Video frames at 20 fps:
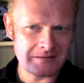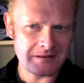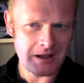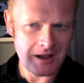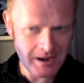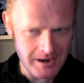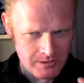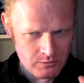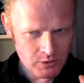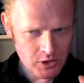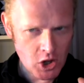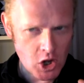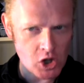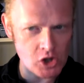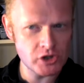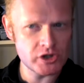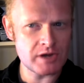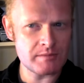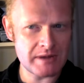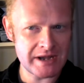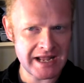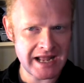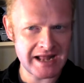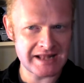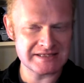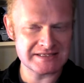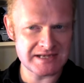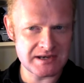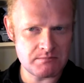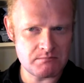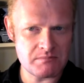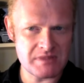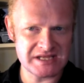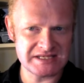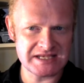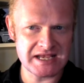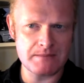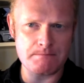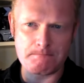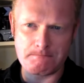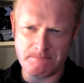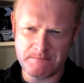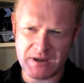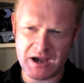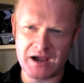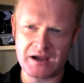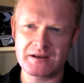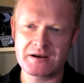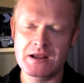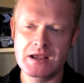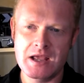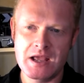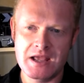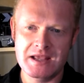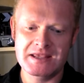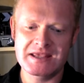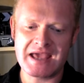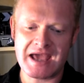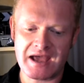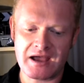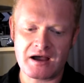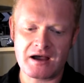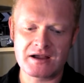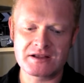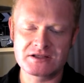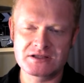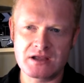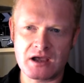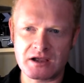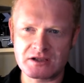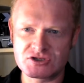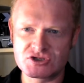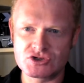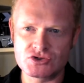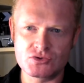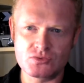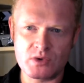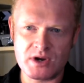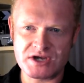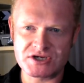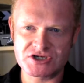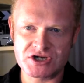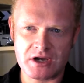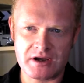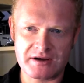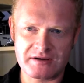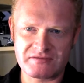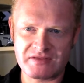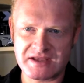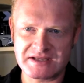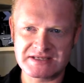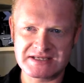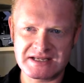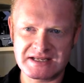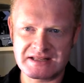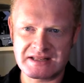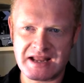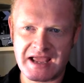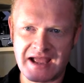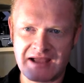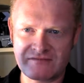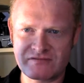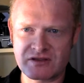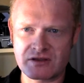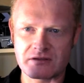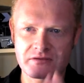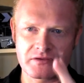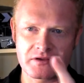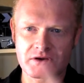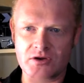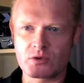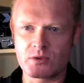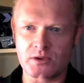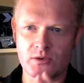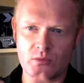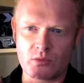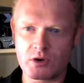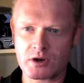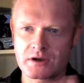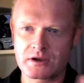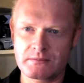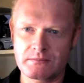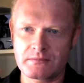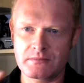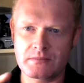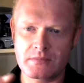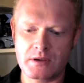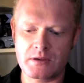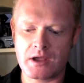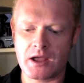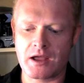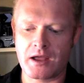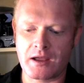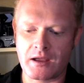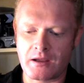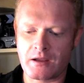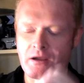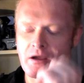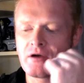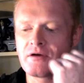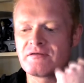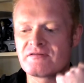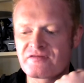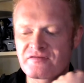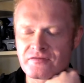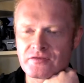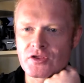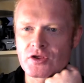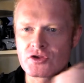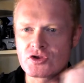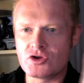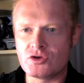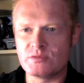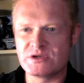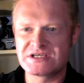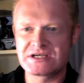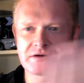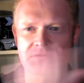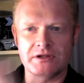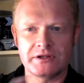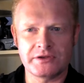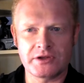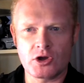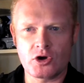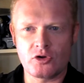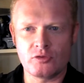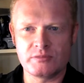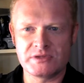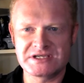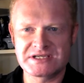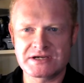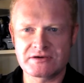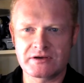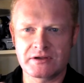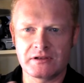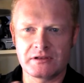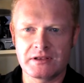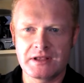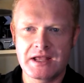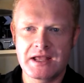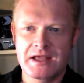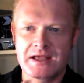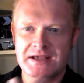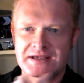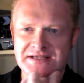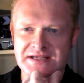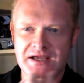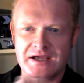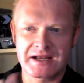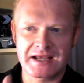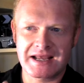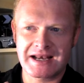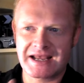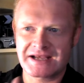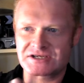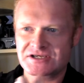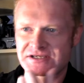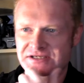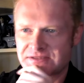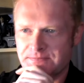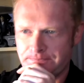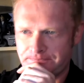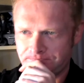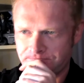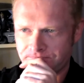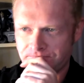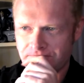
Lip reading: I will hold up my hands and admit it, but yeah, I do wish kind of they didn't have the quilt work of the new material and the old material, because it kind of clashes.